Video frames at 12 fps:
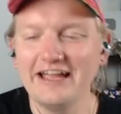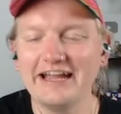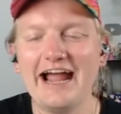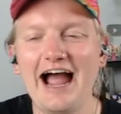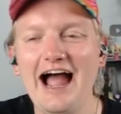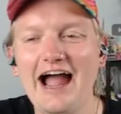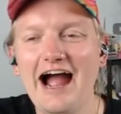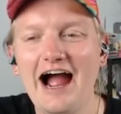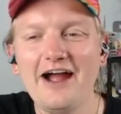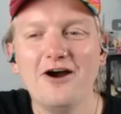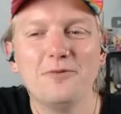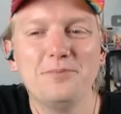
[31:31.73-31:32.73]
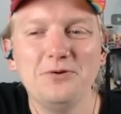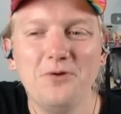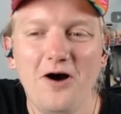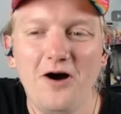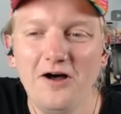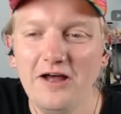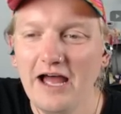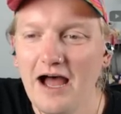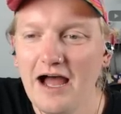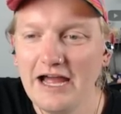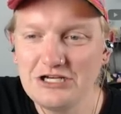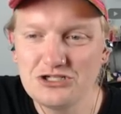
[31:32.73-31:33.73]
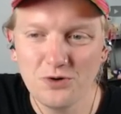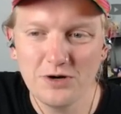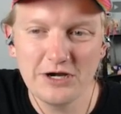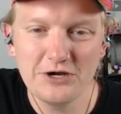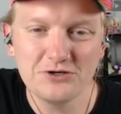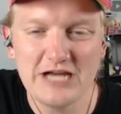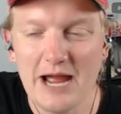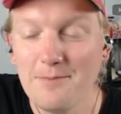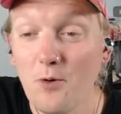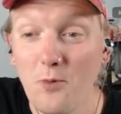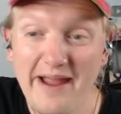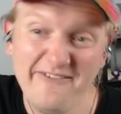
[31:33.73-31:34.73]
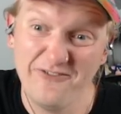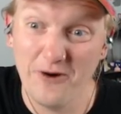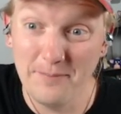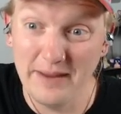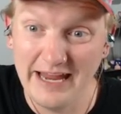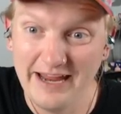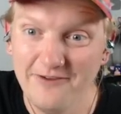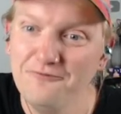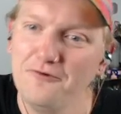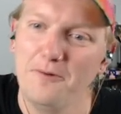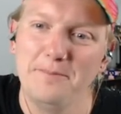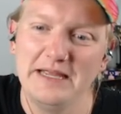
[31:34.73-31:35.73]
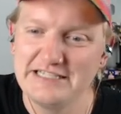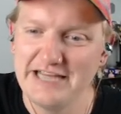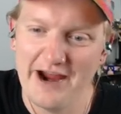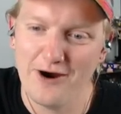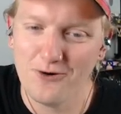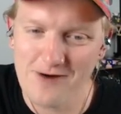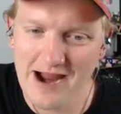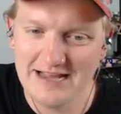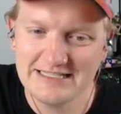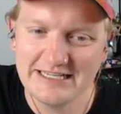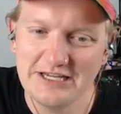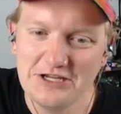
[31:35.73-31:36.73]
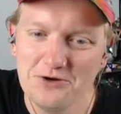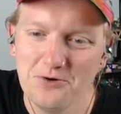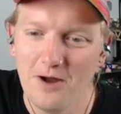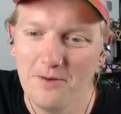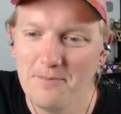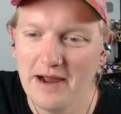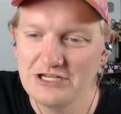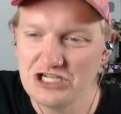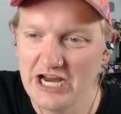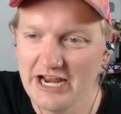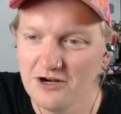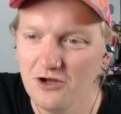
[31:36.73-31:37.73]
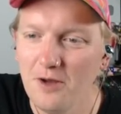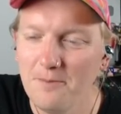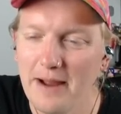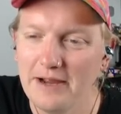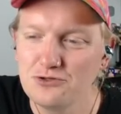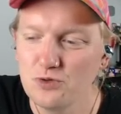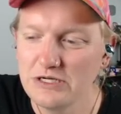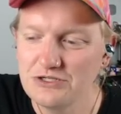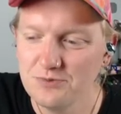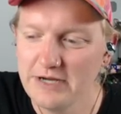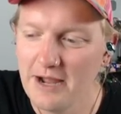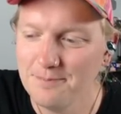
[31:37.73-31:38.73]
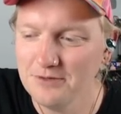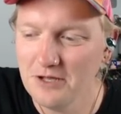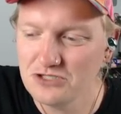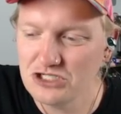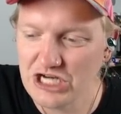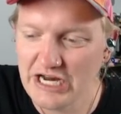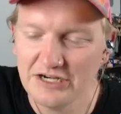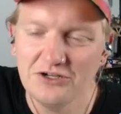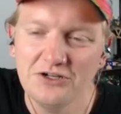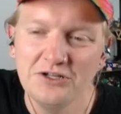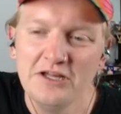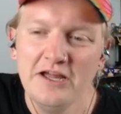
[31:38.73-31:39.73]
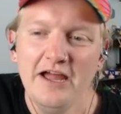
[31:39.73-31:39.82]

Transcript: I got. I hope you all enjoy your time away from me terrorizing you on my channel, on my Twitch re-upload channel.